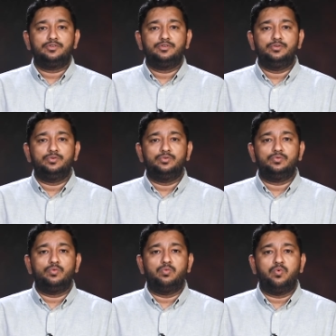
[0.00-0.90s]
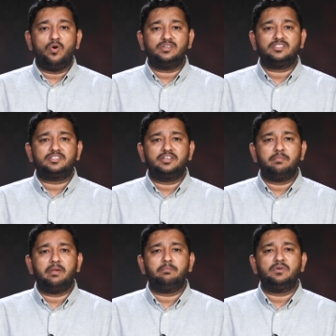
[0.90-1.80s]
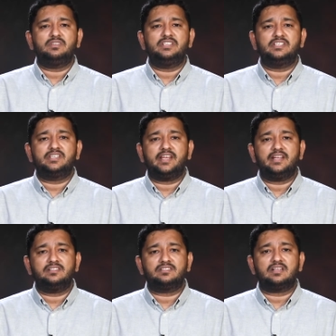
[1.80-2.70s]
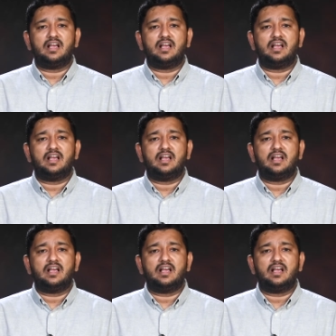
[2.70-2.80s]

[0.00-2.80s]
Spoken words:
You won't remember details